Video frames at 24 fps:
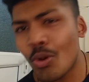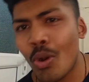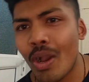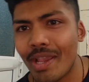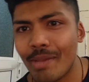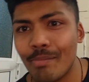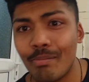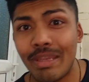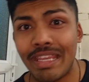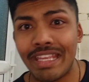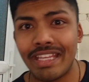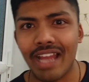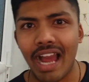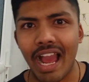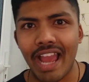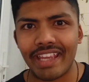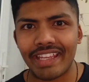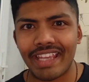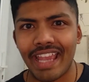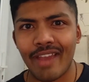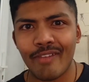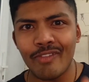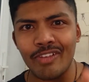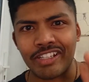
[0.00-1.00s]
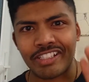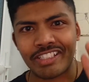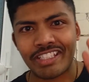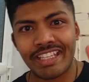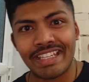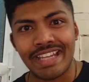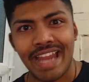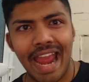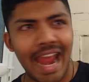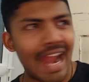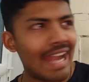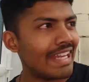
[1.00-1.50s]
i know i've been i
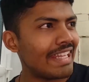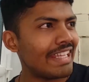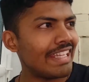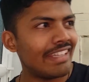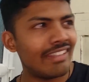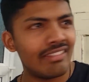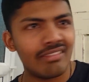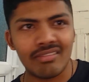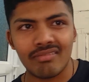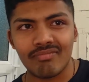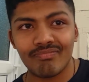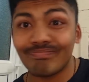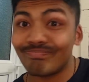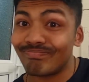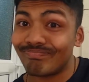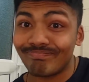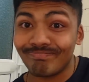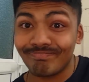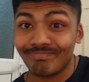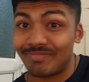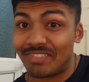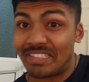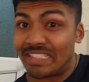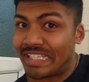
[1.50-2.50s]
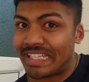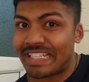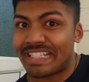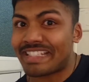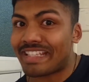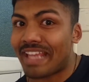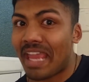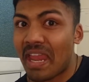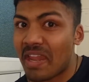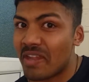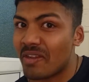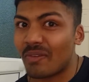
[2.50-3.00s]
haven't seen any in
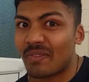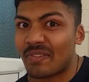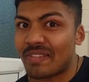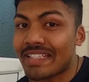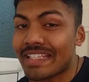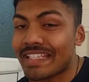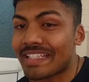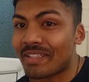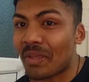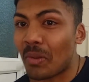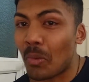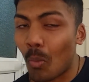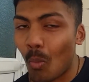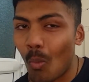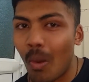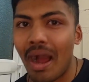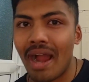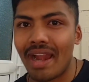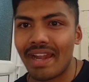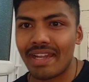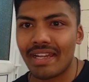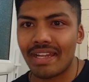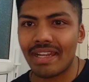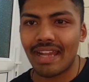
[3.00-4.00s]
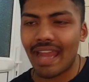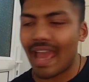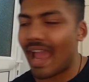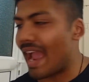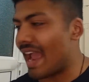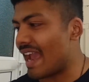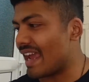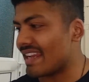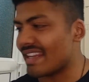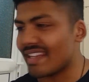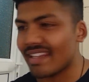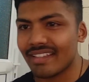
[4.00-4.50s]
since end of season
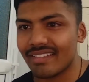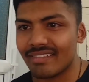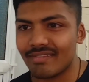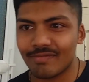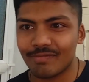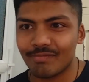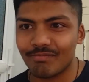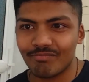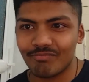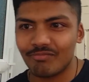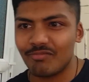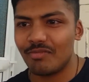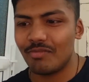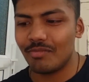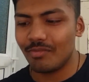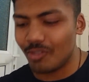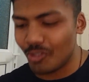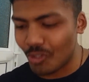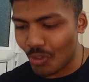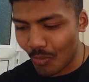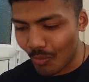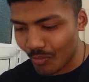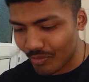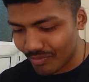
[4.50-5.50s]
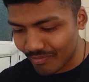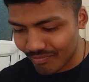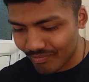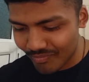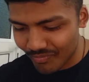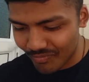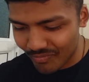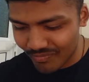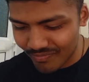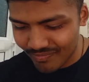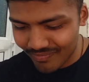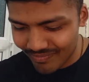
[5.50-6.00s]
one and you know
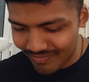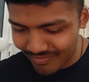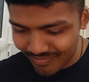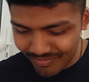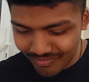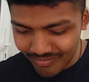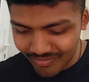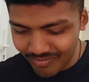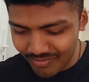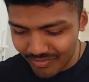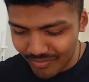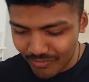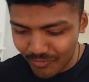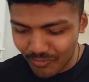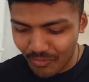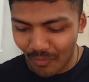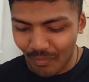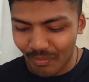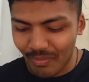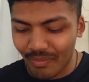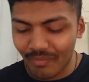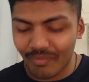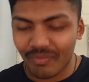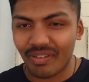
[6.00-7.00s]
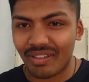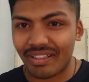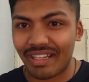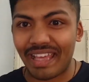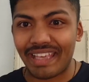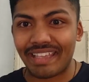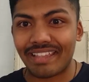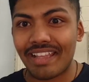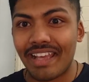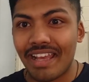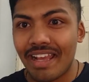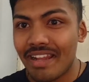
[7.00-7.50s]
from the
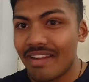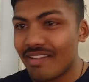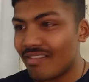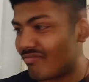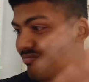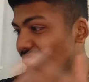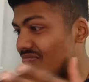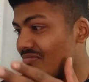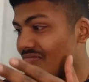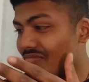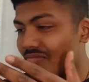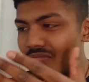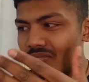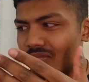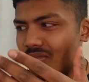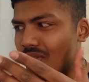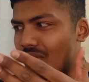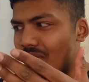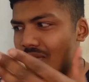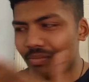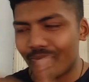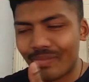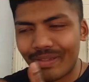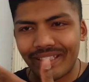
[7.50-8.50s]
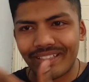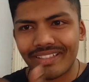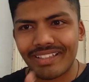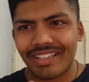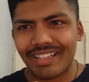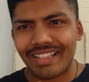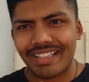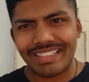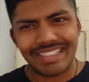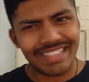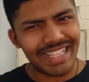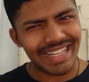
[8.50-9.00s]
like
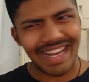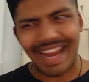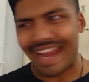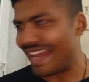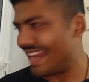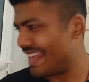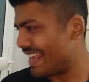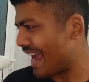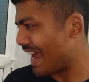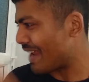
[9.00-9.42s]
but it's not